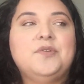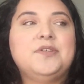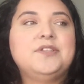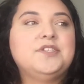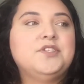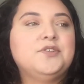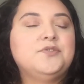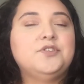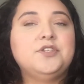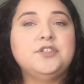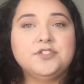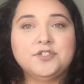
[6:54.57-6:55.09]
and
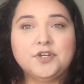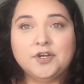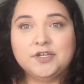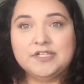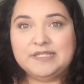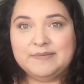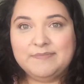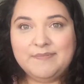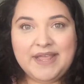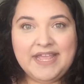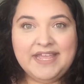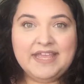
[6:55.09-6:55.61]
so she
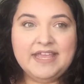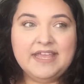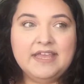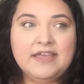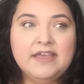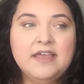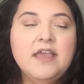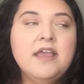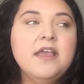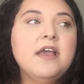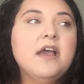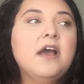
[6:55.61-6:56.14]
starts
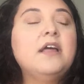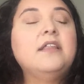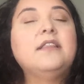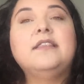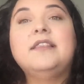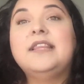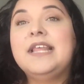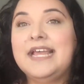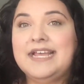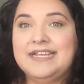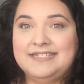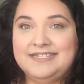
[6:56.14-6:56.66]
making a
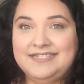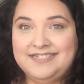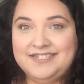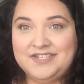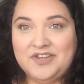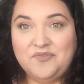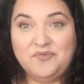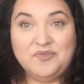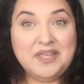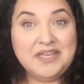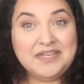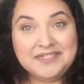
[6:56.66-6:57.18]
list
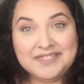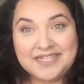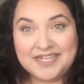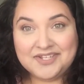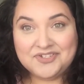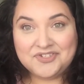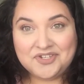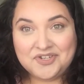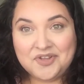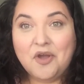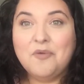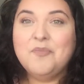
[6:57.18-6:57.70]
of things that
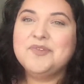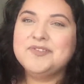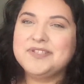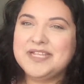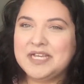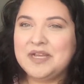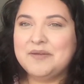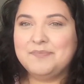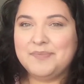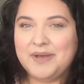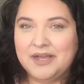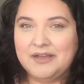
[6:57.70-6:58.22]
she, almost
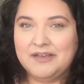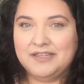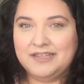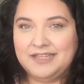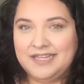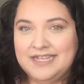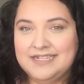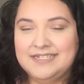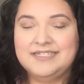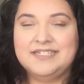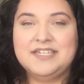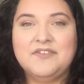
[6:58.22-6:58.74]
like a bucket
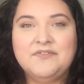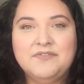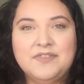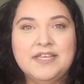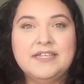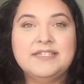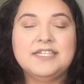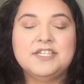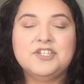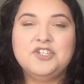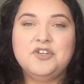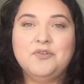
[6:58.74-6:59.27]
list of
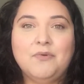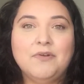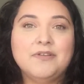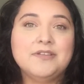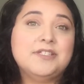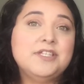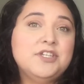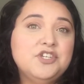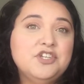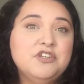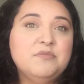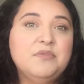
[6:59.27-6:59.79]
things that she
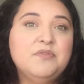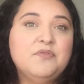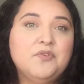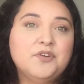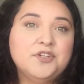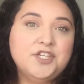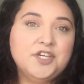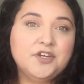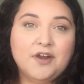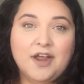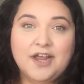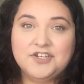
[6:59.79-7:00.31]
wants to do before
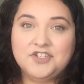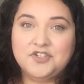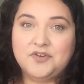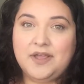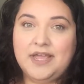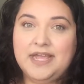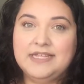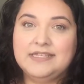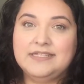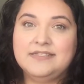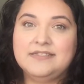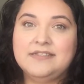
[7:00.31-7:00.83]
she
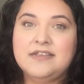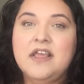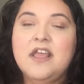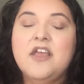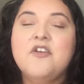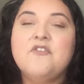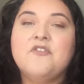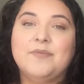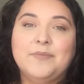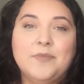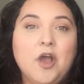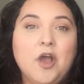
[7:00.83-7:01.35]
graduates from